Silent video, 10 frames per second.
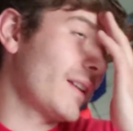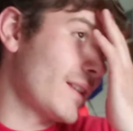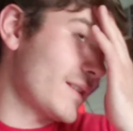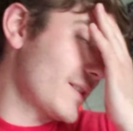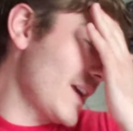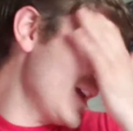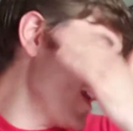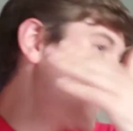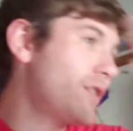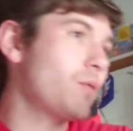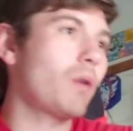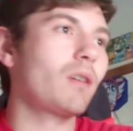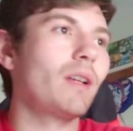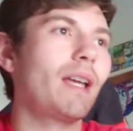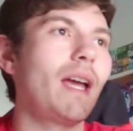this day and age
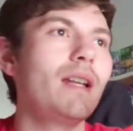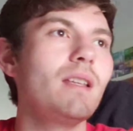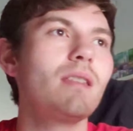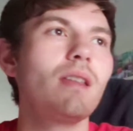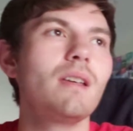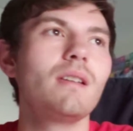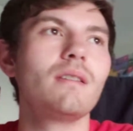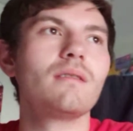where like anything